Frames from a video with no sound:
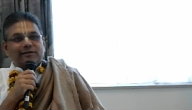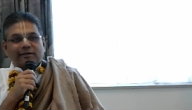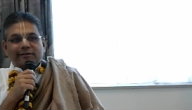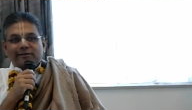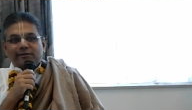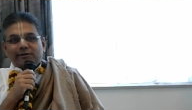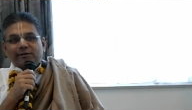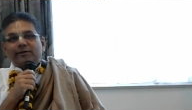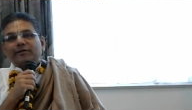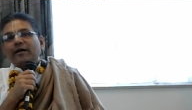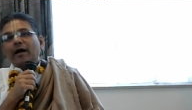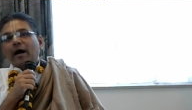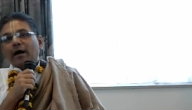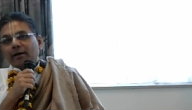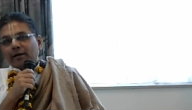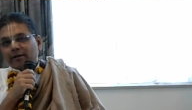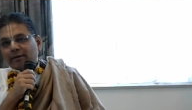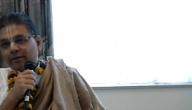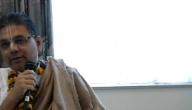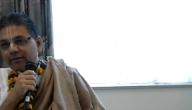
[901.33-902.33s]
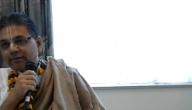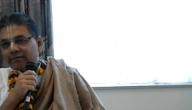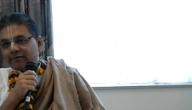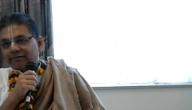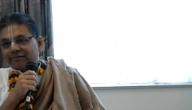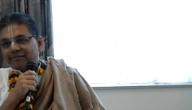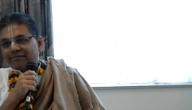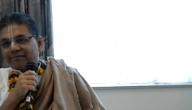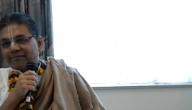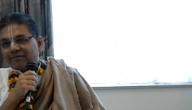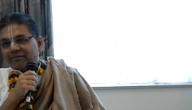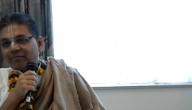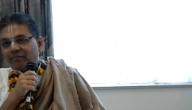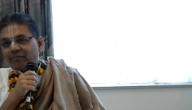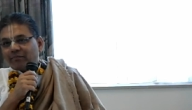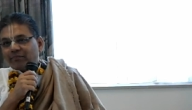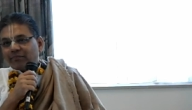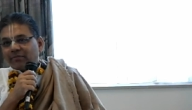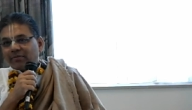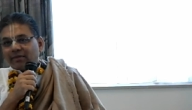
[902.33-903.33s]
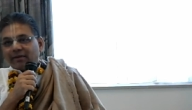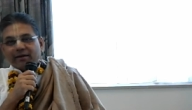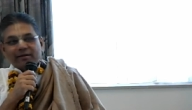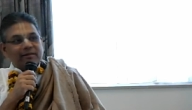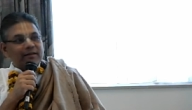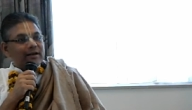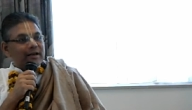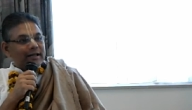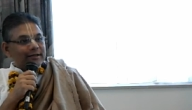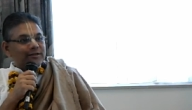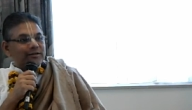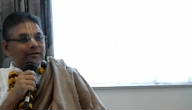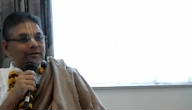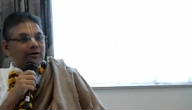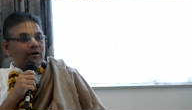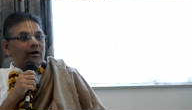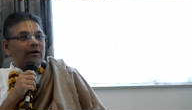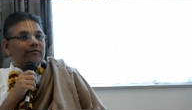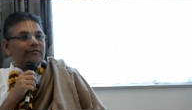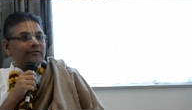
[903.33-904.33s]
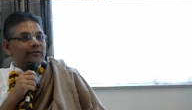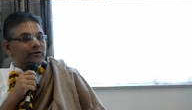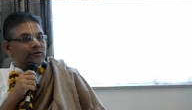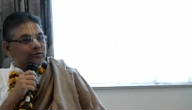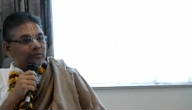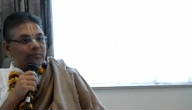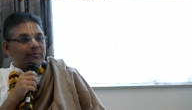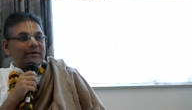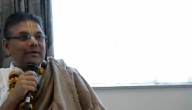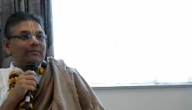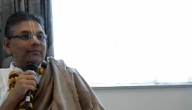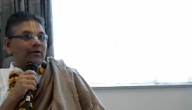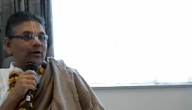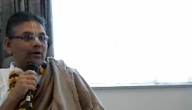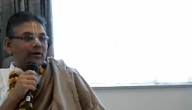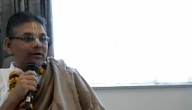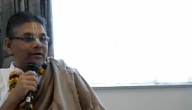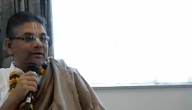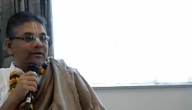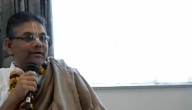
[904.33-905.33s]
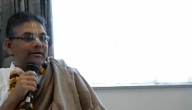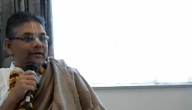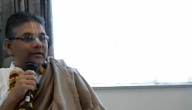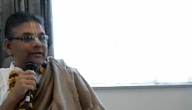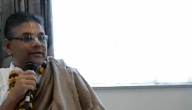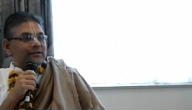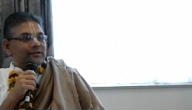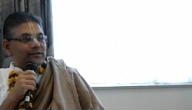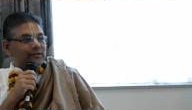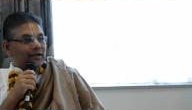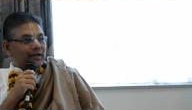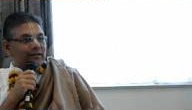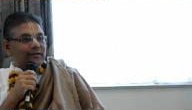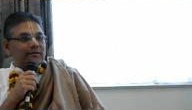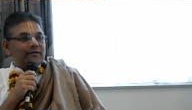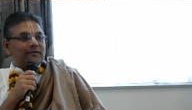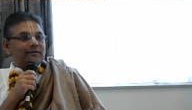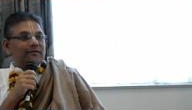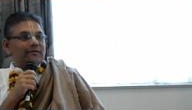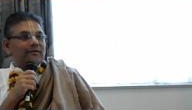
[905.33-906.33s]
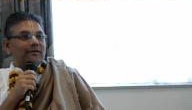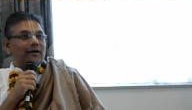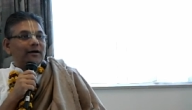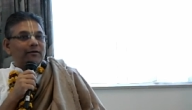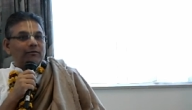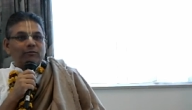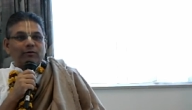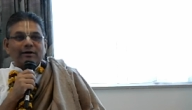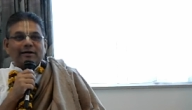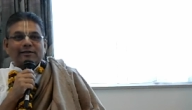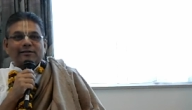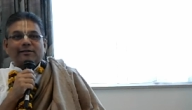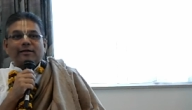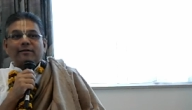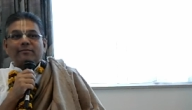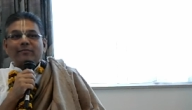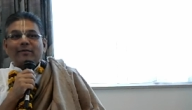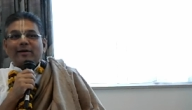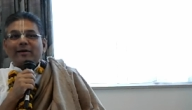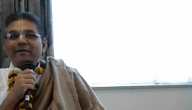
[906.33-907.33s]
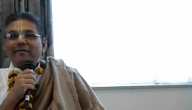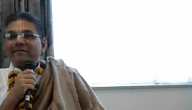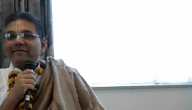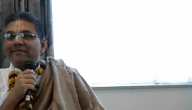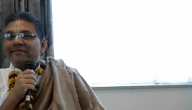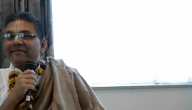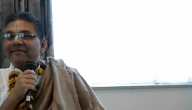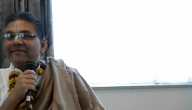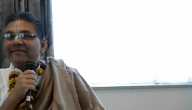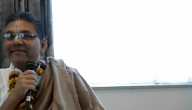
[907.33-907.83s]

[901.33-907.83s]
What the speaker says: Satchit Ananda. The nature of the Supreme Lord is Sat. What does Sat mean?